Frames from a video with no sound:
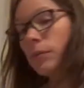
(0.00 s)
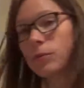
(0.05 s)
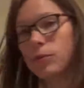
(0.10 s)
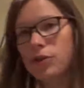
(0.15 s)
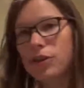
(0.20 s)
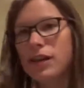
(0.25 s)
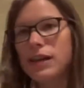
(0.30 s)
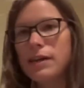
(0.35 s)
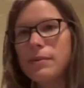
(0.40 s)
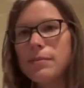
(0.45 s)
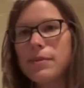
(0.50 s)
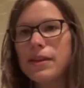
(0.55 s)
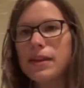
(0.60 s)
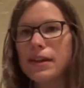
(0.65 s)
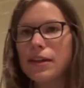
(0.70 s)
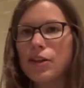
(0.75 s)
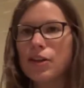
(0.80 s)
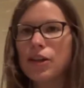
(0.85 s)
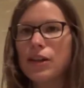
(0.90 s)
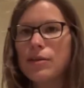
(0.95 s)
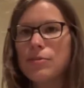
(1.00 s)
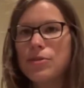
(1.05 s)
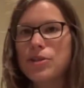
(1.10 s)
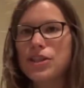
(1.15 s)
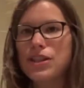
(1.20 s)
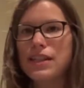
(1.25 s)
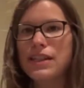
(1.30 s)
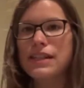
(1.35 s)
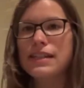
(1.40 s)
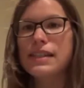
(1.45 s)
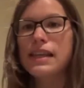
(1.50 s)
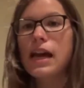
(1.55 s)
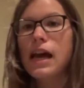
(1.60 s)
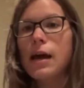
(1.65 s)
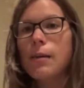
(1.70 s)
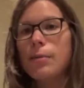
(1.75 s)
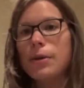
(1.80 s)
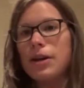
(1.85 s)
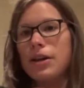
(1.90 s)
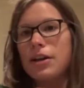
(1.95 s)
cream the cream cheese,
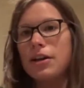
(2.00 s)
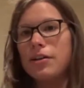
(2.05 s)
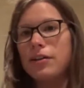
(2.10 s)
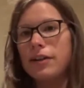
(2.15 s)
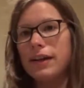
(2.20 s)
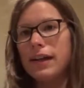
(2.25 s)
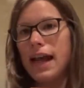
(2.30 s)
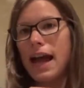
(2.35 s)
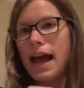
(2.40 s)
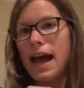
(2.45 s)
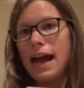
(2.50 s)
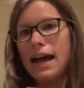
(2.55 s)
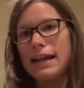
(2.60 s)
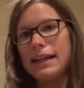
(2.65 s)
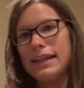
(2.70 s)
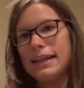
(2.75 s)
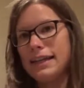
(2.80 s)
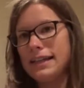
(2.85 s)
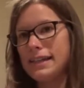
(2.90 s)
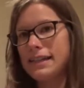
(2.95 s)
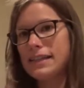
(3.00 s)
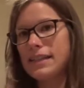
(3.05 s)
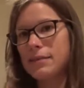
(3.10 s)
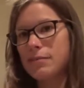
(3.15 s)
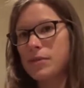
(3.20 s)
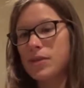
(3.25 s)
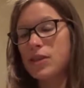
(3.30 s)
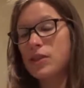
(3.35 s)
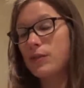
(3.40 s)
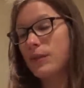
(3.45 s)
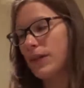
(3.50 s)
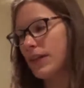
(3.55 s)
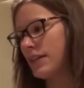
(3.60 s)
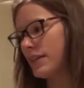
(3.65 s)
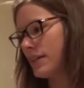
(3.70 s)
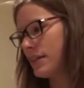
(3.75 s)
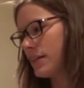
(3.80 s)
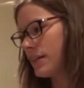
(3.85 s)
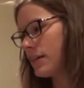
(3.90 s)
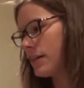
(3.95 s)
but you're going to add in some
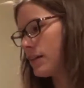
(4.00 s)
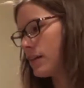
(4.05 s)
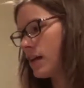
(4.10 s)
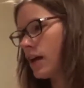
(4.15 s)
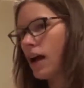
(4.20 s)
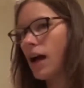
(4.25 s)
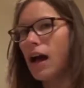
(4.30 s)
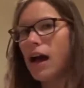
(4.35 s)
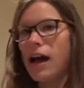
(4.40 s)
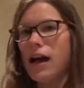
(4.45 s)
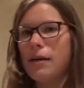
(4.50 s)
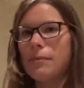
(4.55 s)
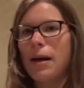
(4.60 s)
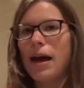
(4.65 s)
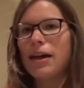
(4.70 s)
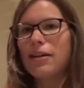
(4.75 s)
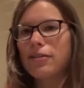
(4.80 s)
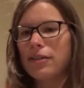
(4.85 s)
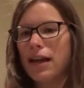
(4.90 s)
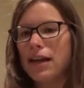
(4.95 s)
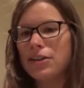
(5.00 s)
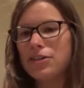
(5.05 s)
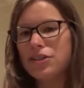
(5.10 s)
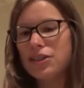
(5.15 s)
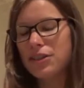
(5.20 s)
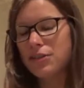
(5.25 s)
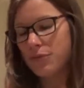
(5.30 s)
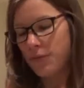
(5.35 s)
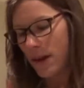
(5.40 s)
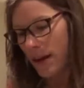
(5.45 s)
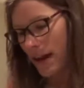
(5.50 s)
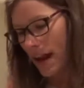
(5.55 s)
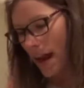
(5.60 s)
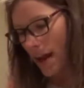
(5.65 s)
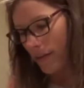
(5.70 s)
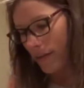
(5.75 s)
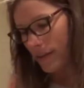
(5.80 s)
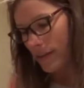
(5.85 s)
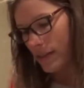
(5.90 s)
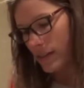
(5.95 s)
sweetener. I don't actually weigh
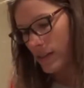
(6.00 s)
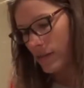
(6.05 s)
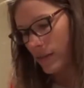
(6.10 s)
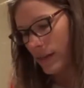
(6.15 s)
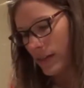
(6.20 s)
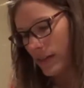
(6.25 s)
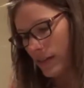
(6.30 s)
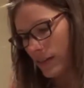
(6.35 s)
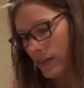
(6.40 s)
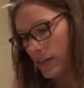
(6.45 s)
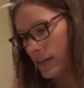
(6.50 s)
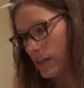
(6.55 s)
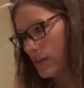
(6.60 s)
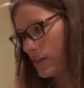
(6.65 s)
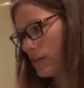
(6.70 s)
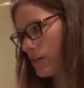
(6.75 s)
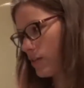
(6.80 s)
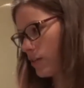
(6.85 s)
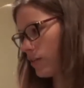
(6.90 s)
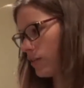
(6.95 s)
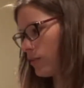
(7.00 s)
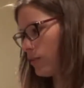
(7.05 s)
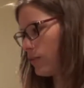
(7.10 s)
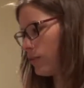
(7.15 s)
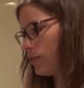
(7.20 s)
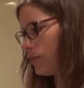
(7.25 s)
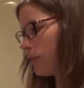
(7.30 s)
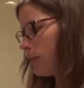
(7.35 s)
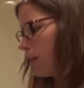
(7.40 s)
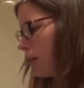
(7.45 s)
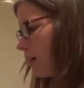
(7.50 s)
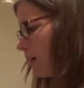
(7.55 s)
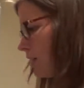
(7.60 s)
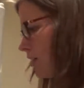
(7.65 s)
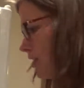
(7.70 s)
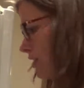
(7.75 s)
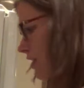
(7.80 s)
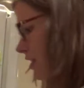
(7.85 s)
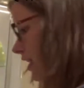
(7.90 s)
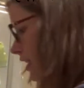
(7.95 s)
out the sweetener, so just